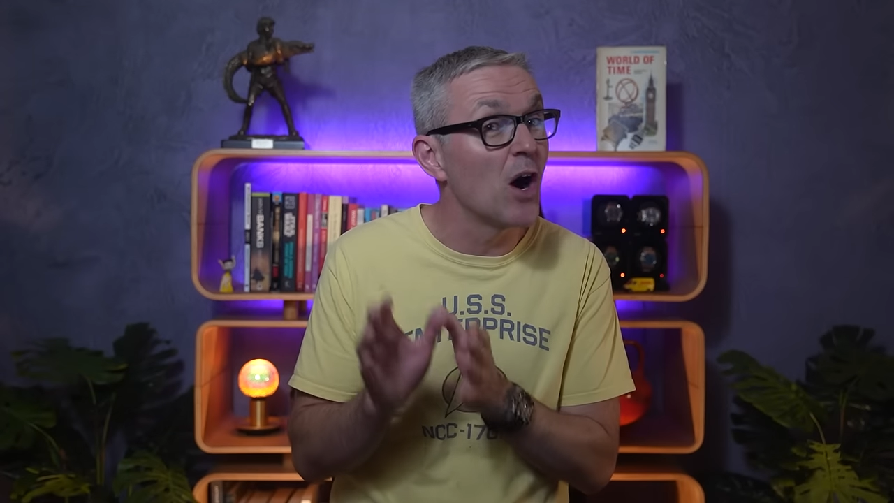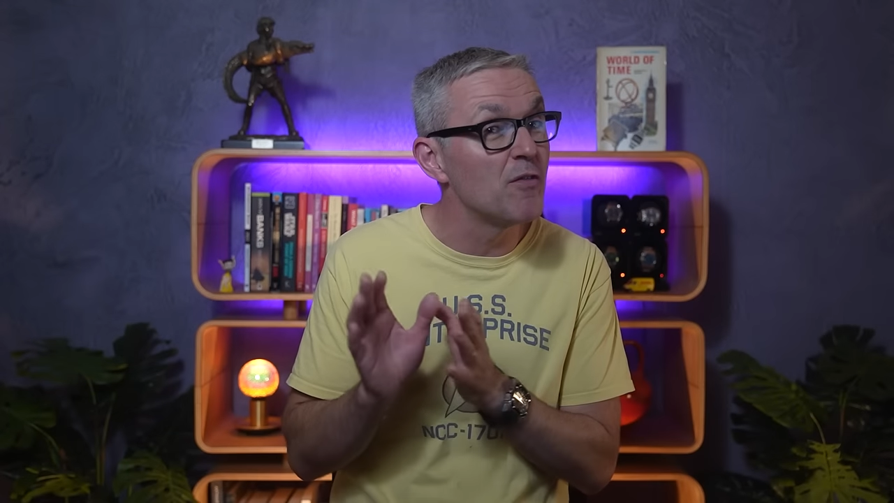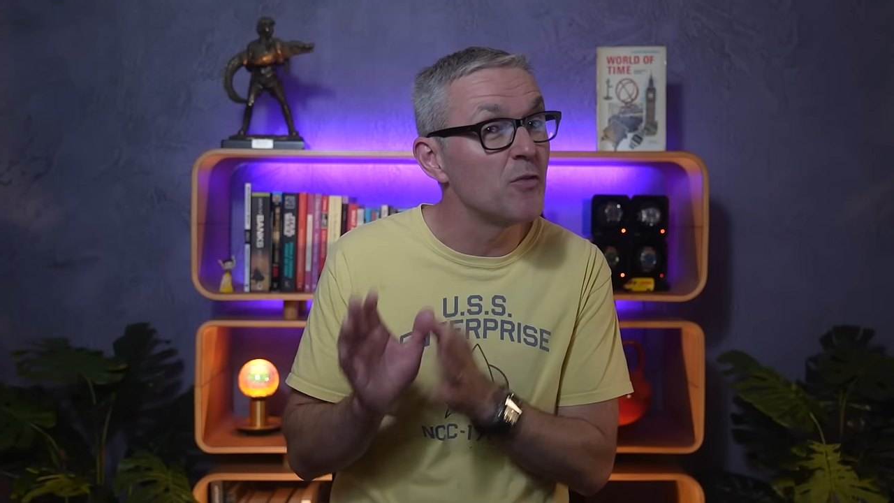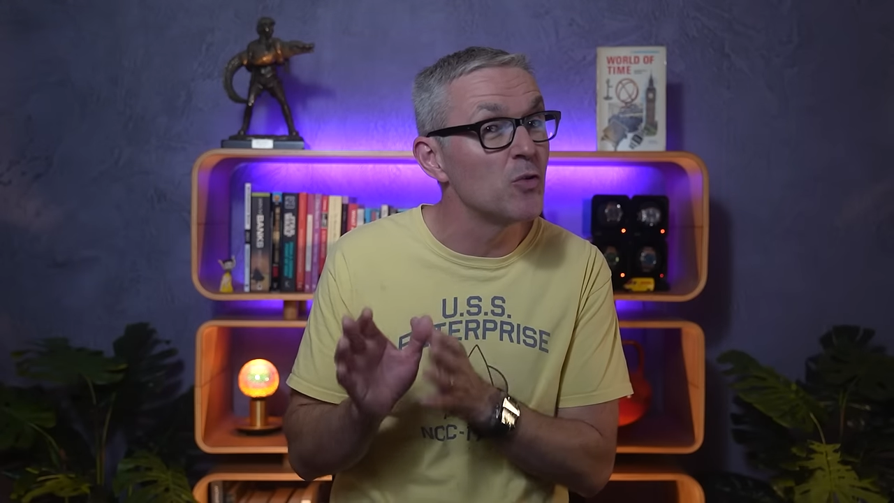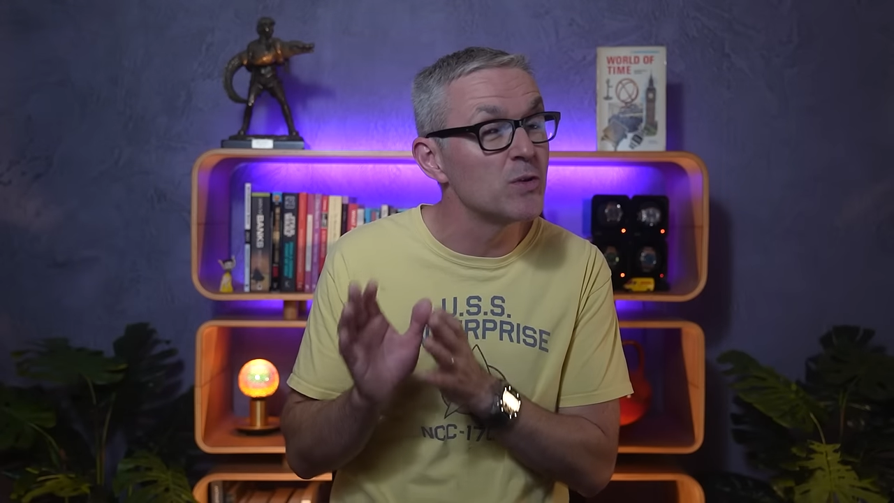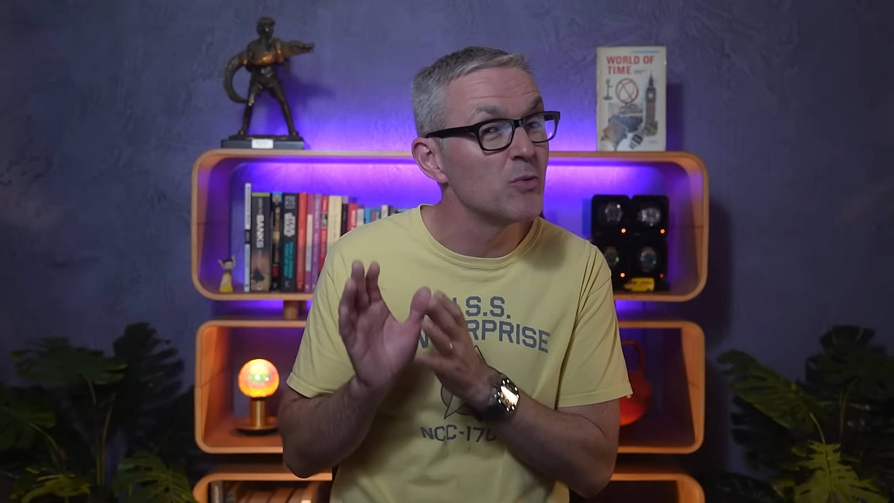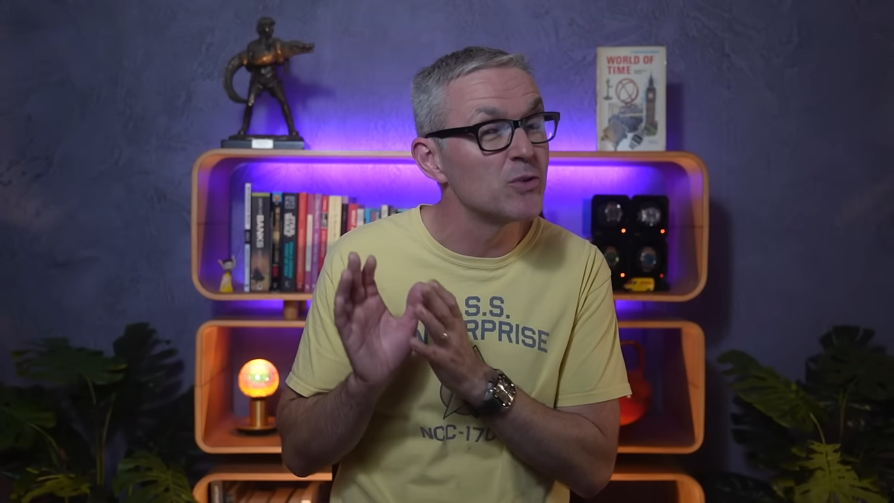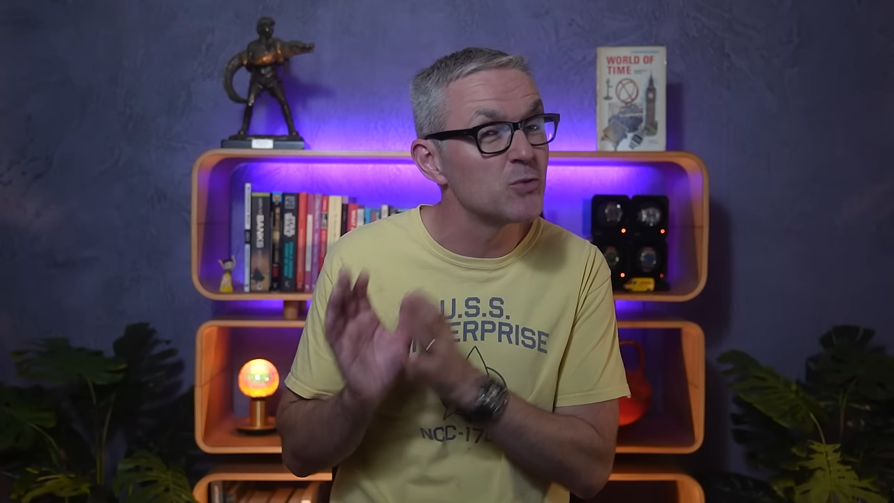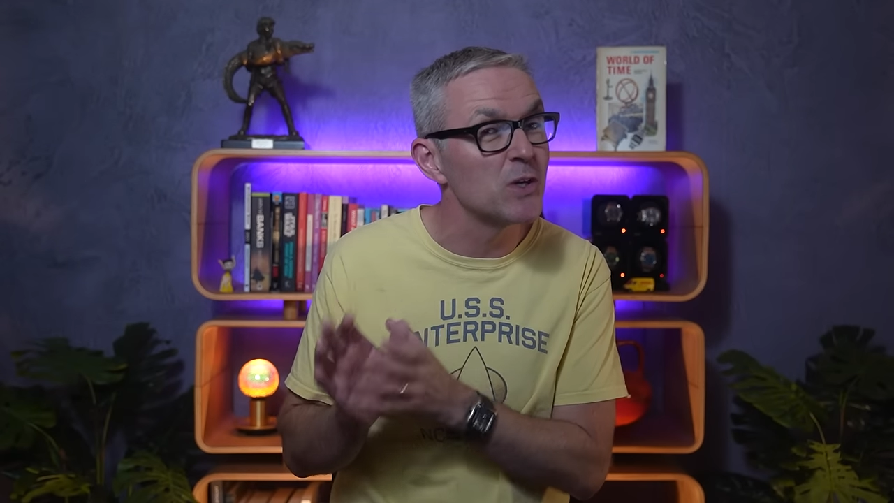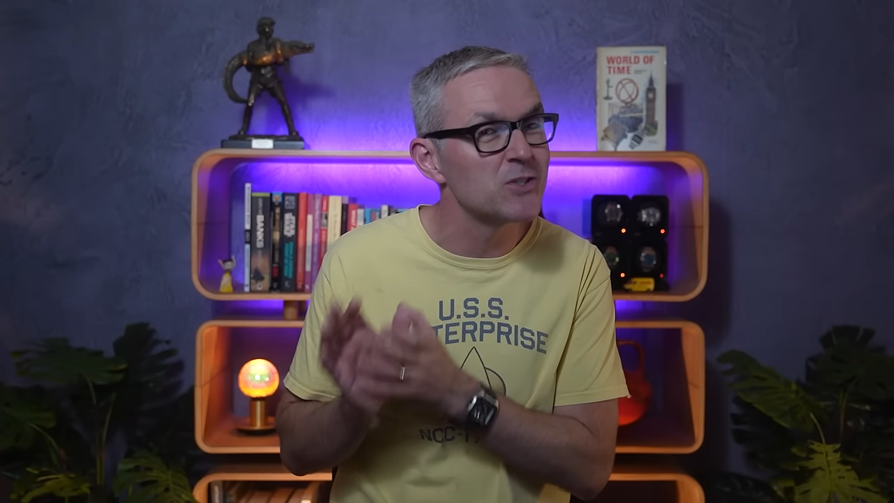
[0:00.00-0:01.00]

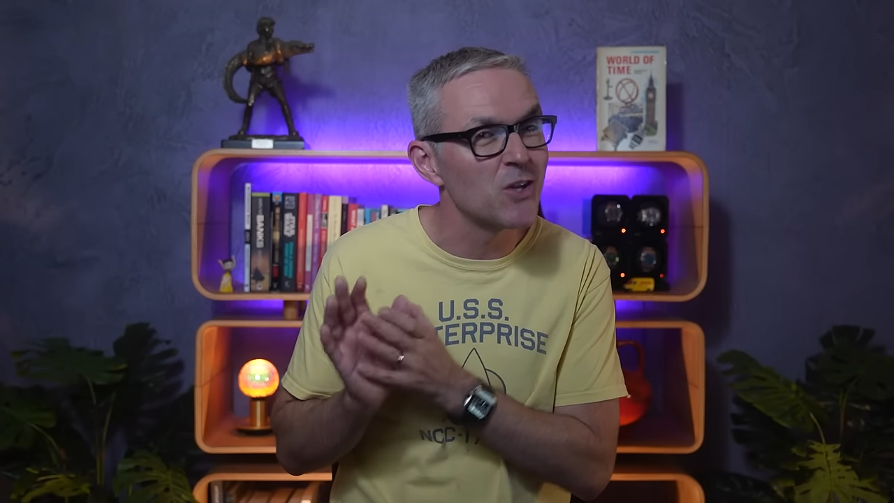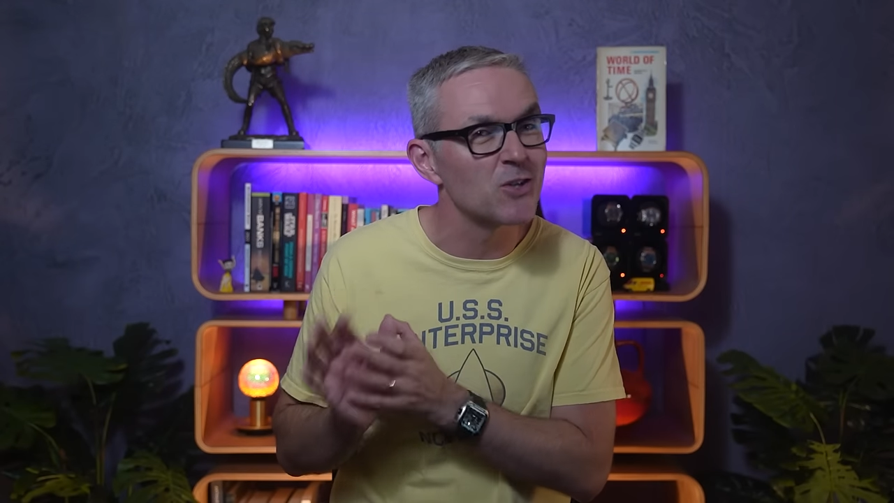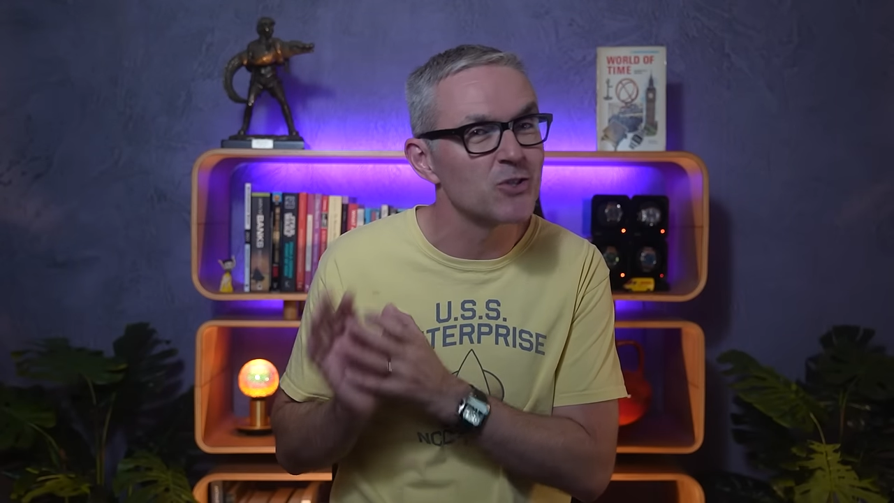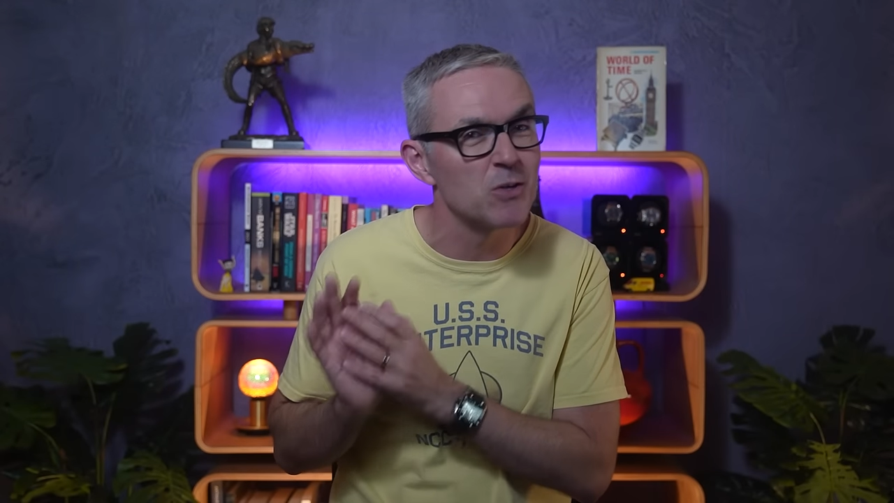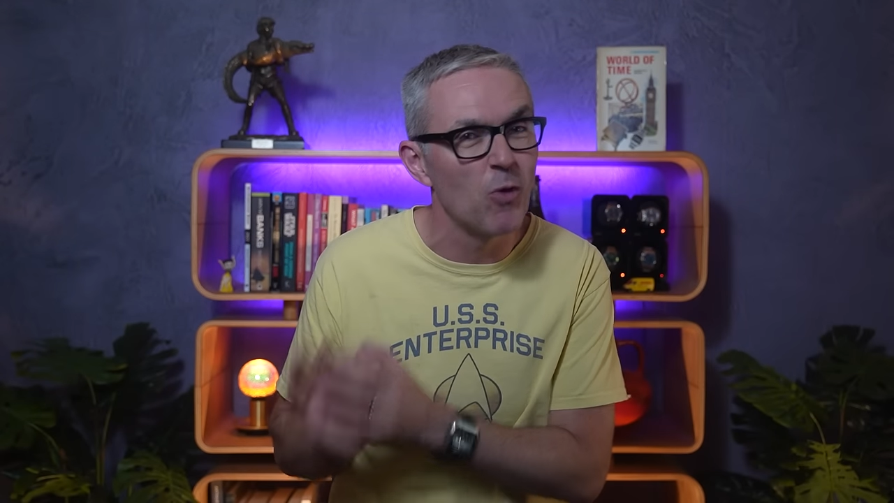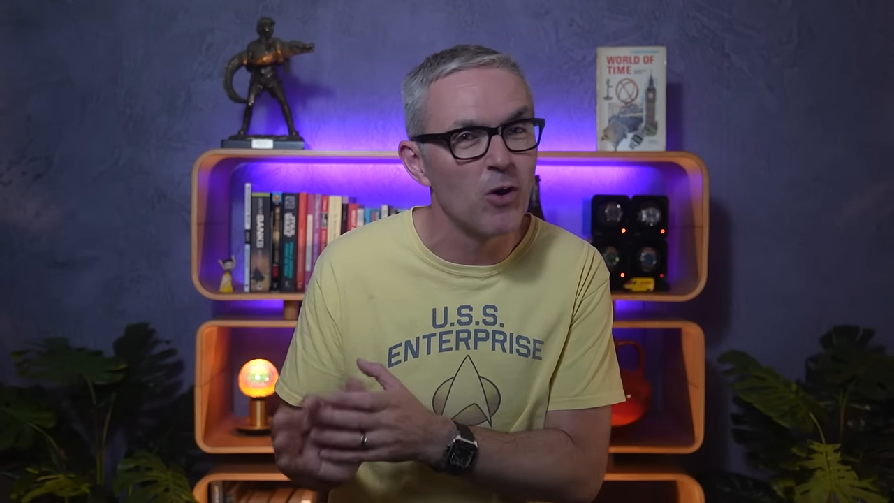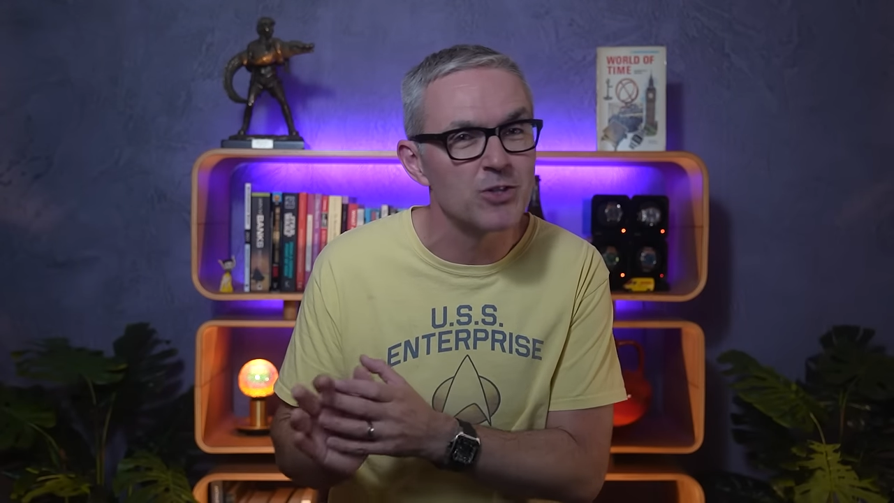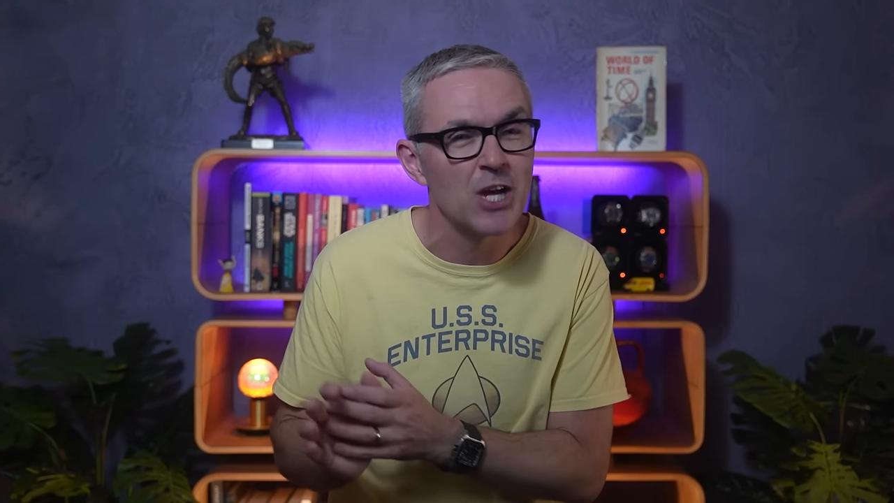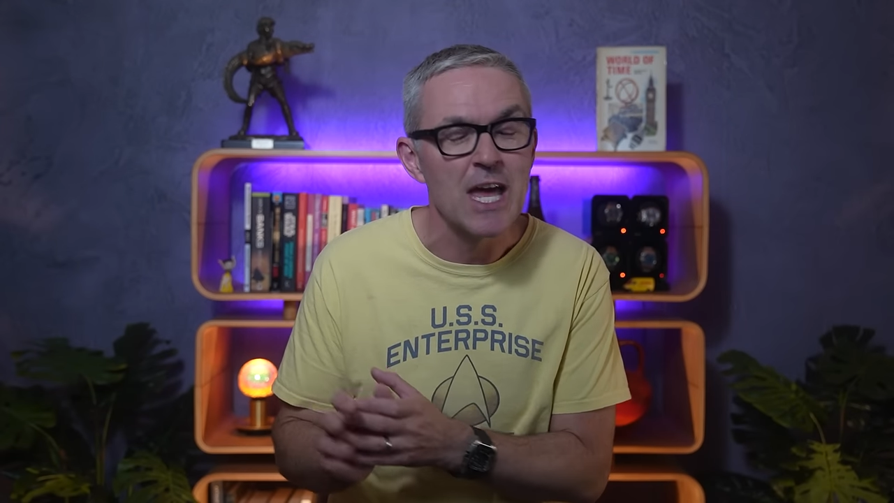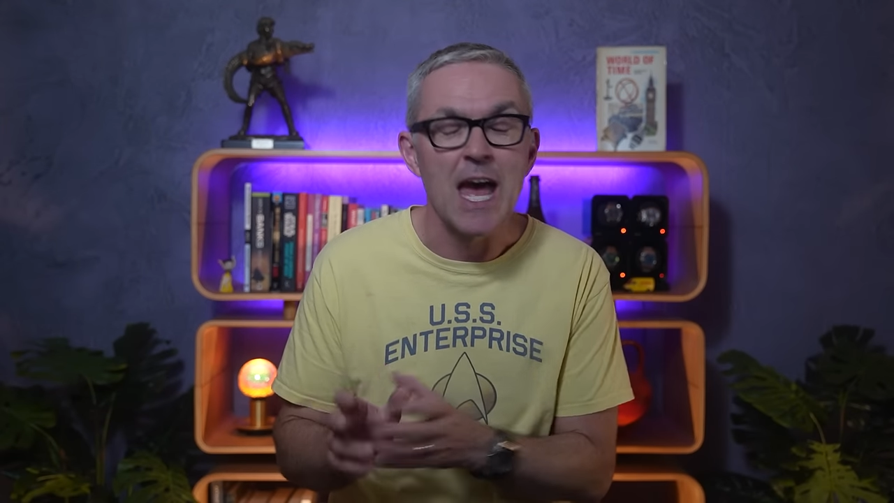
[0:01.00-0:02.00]
affordable Swiss luxury
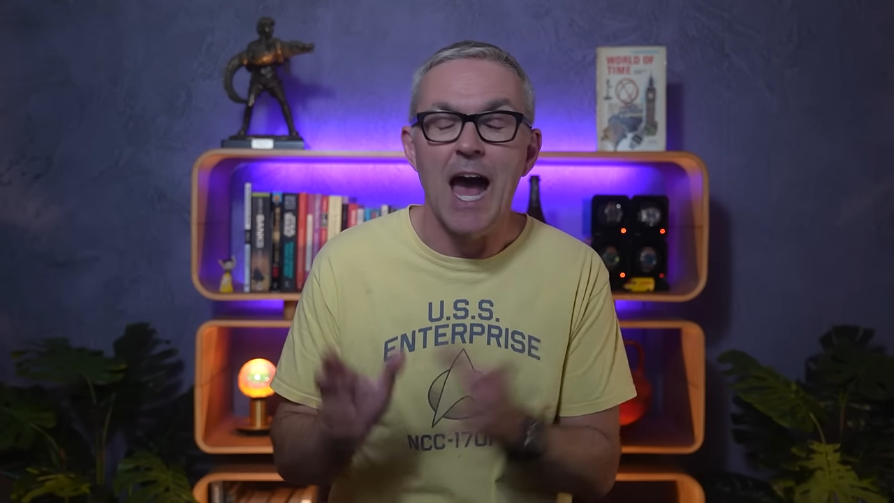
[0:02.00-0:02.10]
watch,